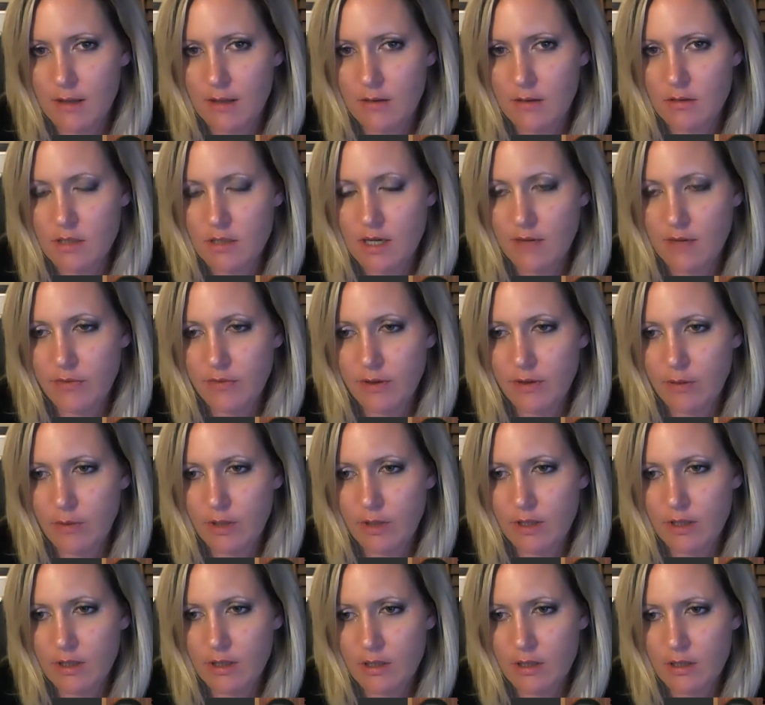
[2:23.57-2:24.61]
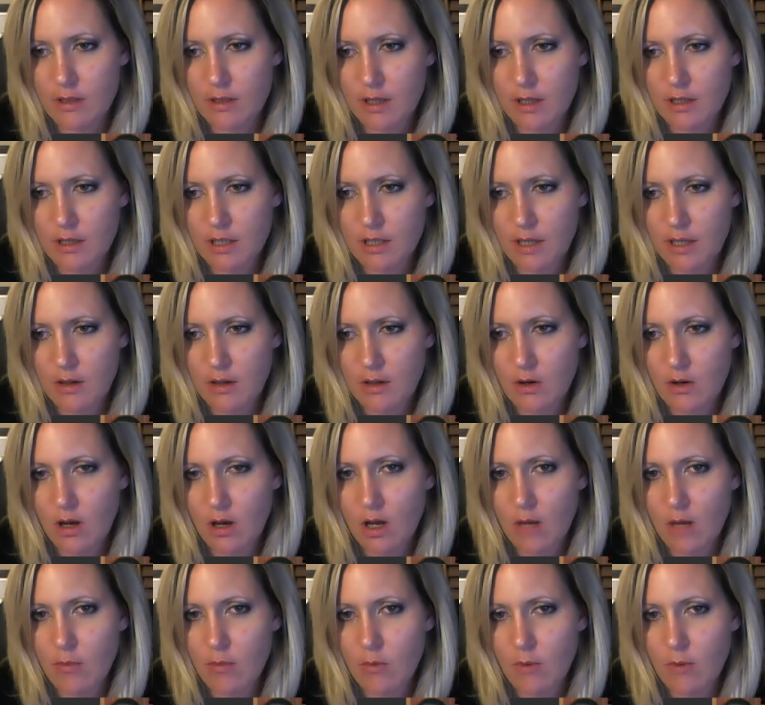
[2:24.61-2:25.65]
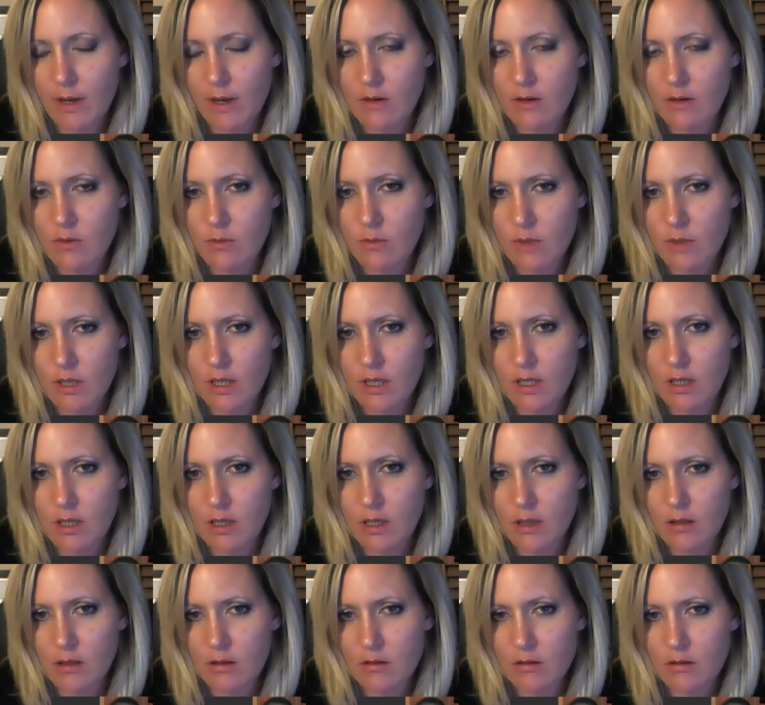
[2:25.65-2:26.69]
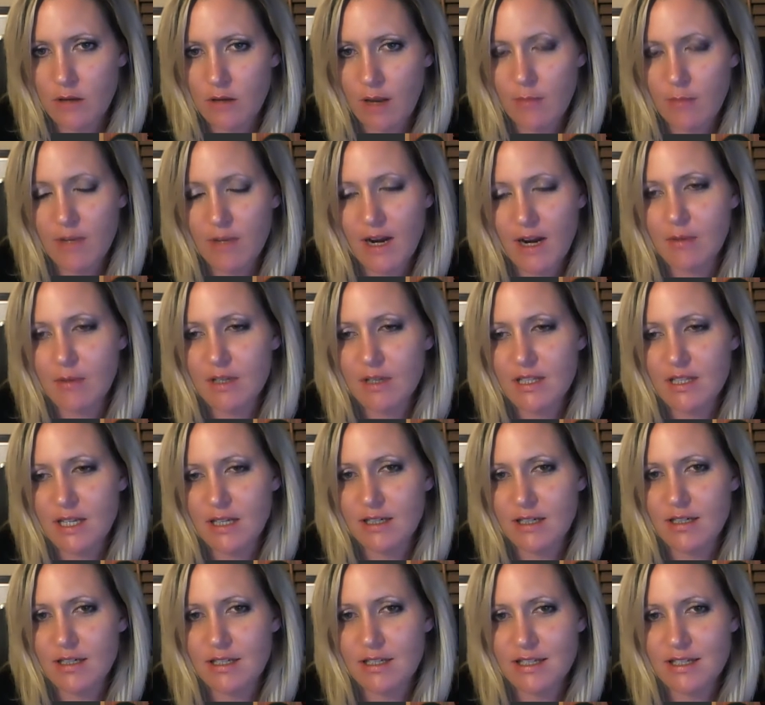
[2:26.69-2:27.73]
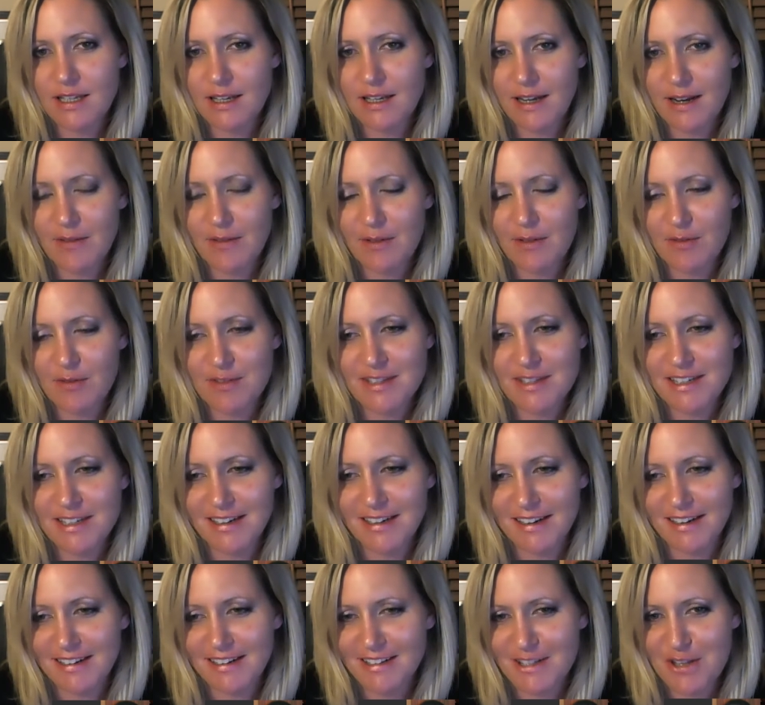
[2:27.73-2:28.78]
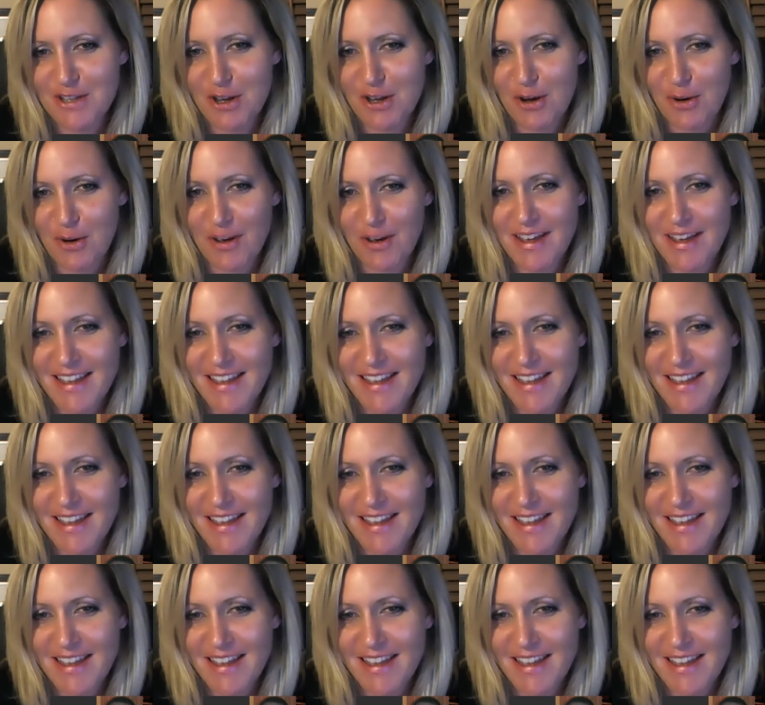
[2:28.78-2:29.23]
know Jeffrey wanted to touch on the call, but why don't we? I mean, I'm excited to see it. I haven't even seen it, so